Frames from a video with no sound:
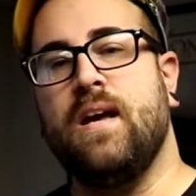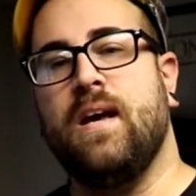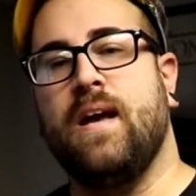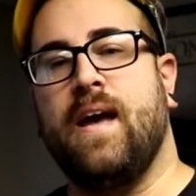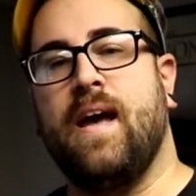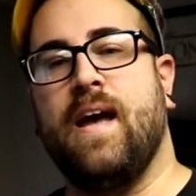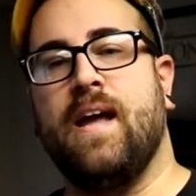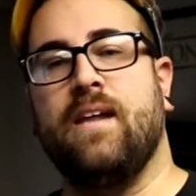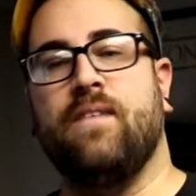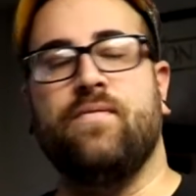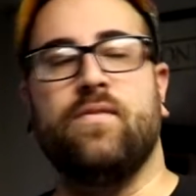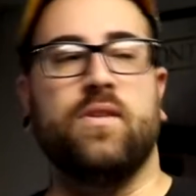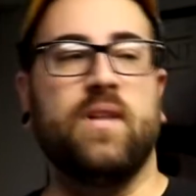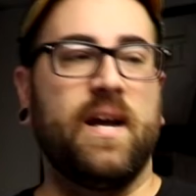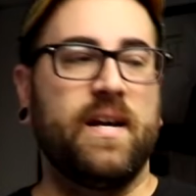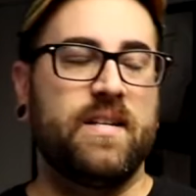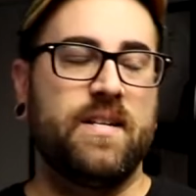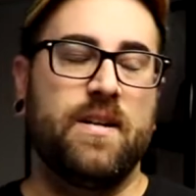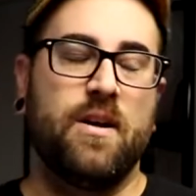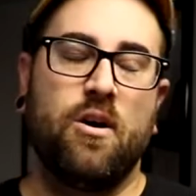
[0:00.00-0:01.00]
And if you'd
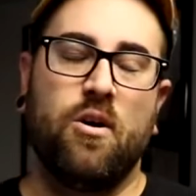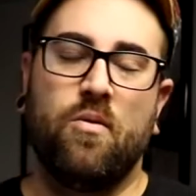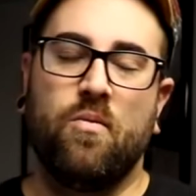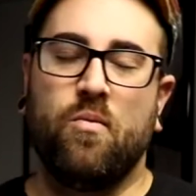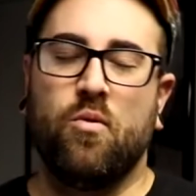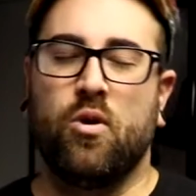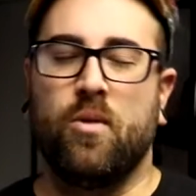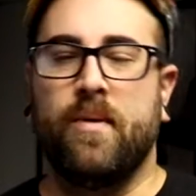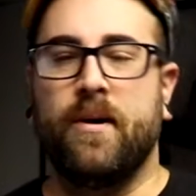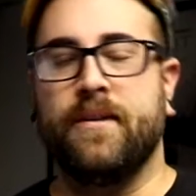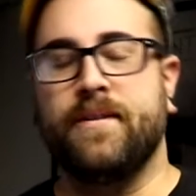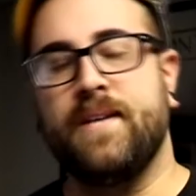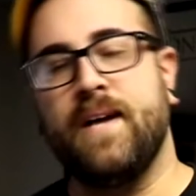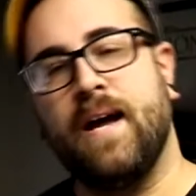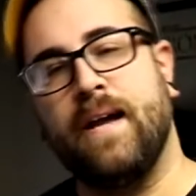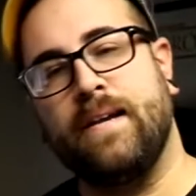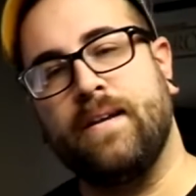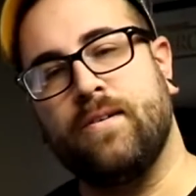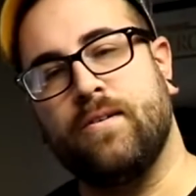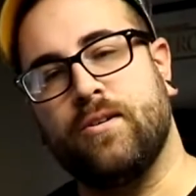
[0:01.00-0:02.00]
like to know more about
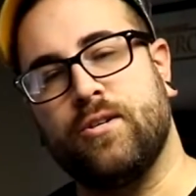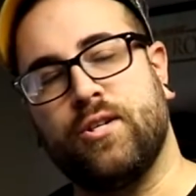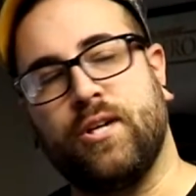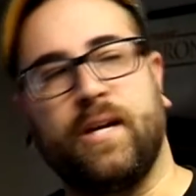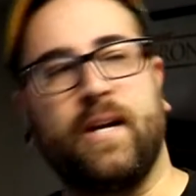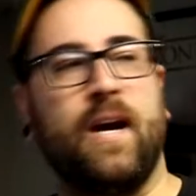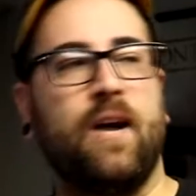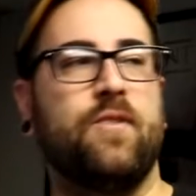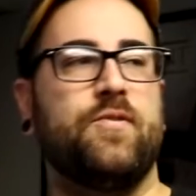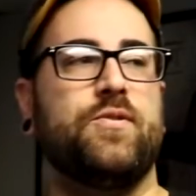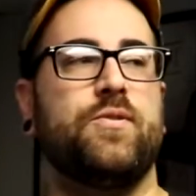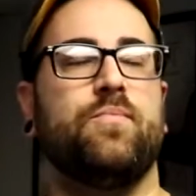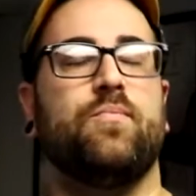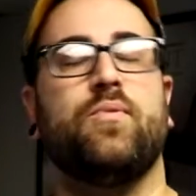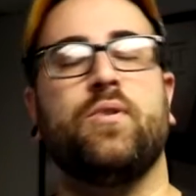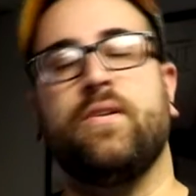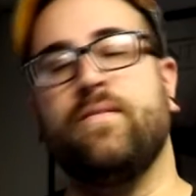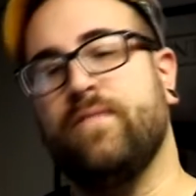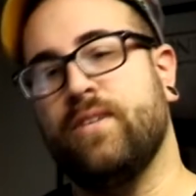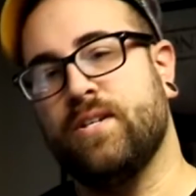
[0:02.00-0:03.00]
that, you can check out some
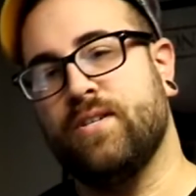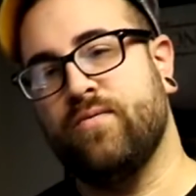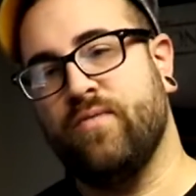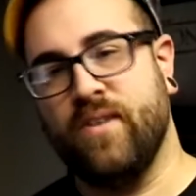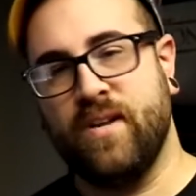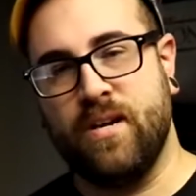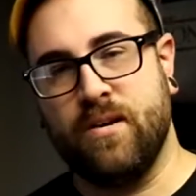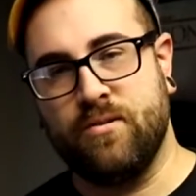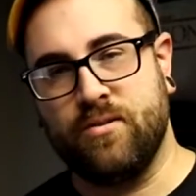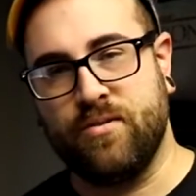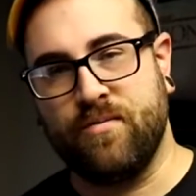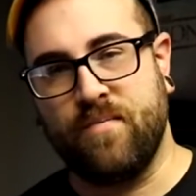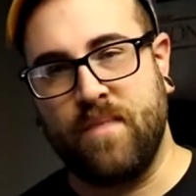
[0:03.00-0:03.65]
previous videos of